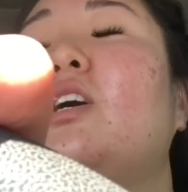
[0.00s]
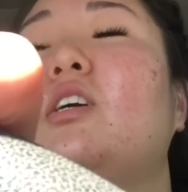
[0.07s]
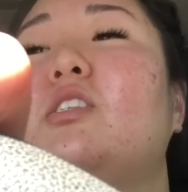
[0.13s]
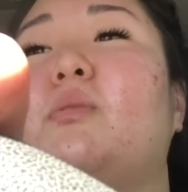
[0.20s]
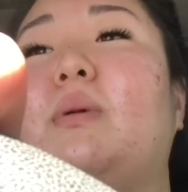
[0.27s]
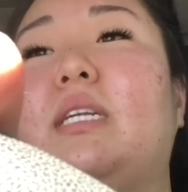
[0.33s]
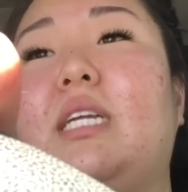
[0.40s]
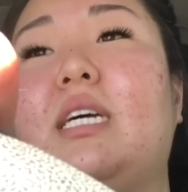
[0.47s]

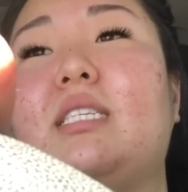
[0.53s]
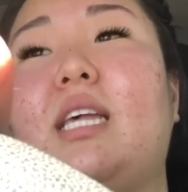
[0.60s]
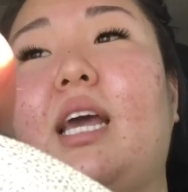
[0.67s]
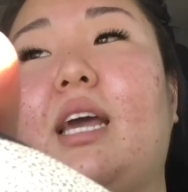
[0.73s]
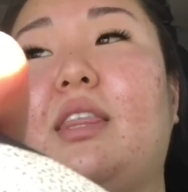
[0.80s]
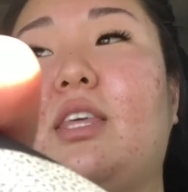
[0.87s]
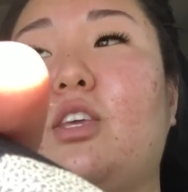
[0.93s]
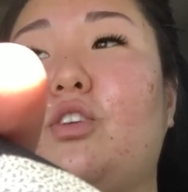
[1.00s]
So my dad's like,
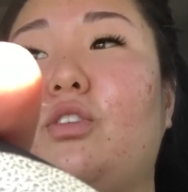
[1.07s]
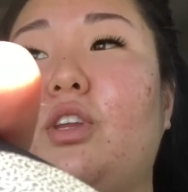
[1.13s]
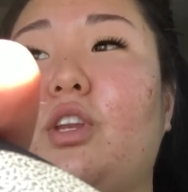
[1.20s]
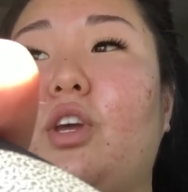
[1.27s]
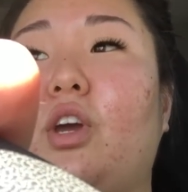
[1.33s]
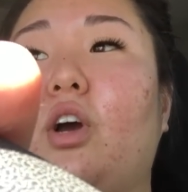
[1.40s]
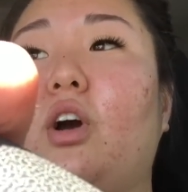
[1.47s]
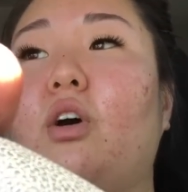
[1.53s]
I think you need
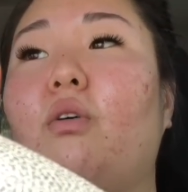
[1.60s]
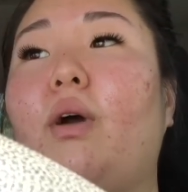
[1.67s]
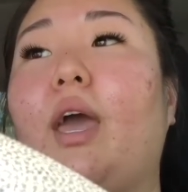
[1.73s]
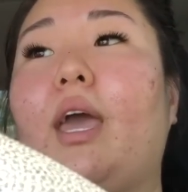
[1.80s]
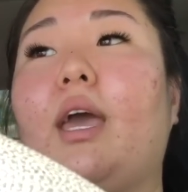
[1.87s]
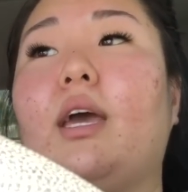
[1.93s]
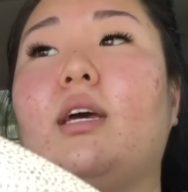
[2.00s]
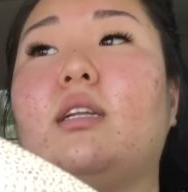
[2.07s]
to go
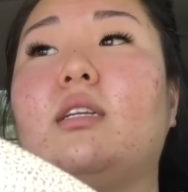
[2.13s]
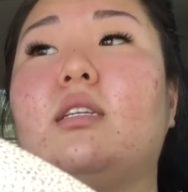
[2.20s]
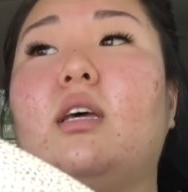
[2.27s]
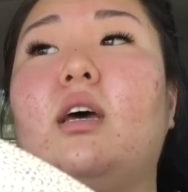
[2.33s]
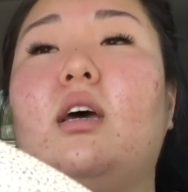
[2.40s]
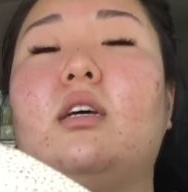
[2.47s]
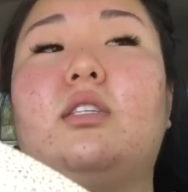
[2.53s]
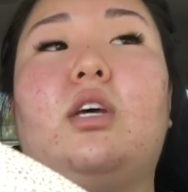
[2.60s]
and
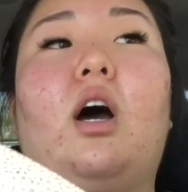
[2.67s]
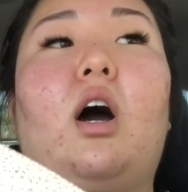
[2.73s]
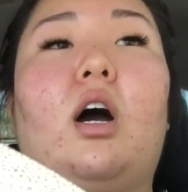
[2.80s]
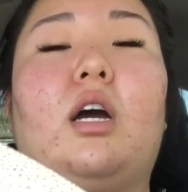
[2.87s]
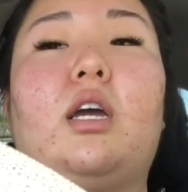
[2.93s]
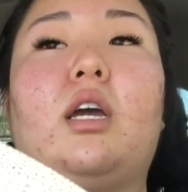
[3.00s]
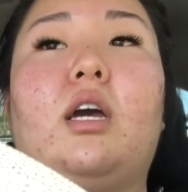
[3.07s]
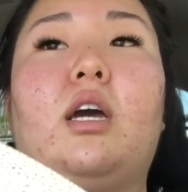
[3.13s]
talk